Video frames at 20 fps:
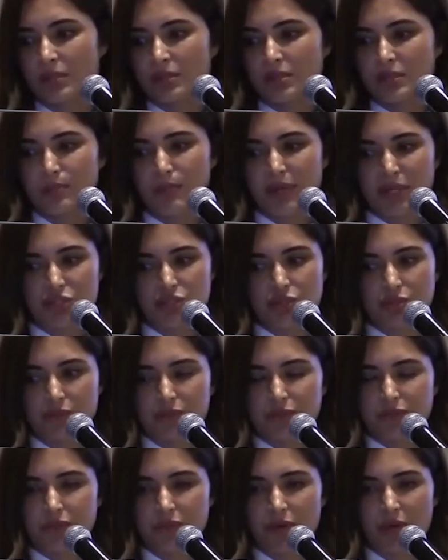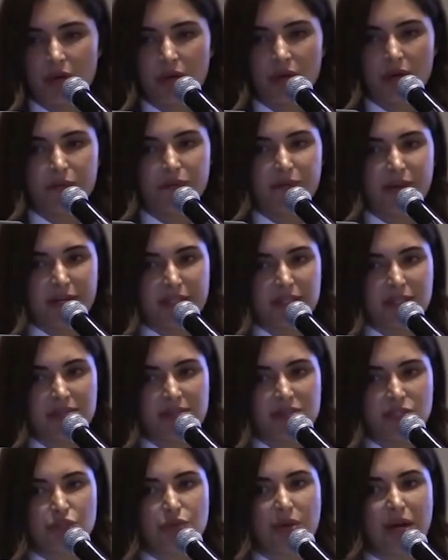There are a bunch of
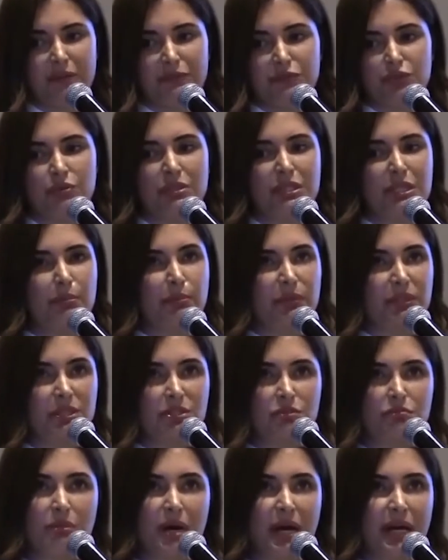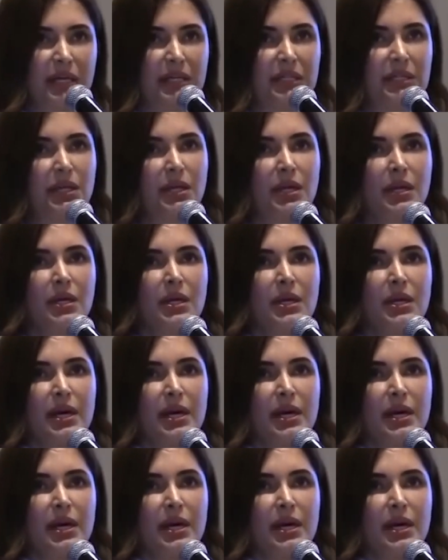factors that you have to keep into mind,